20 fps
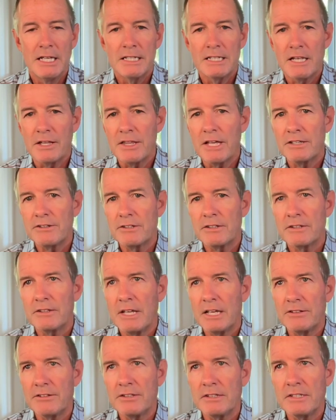Now that's
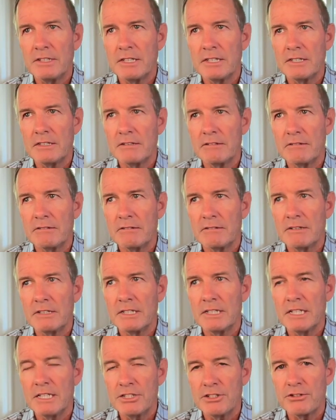an
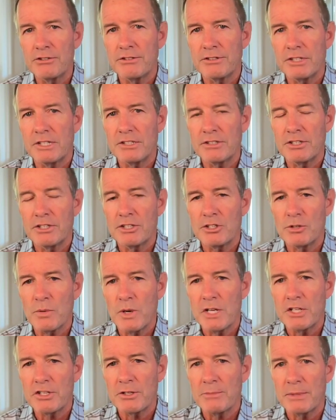interesting
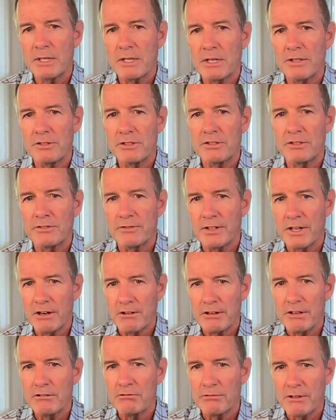situation because it's a
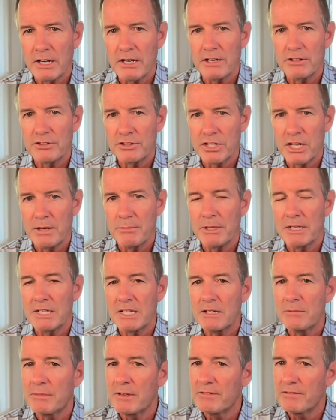very rare gem and it can be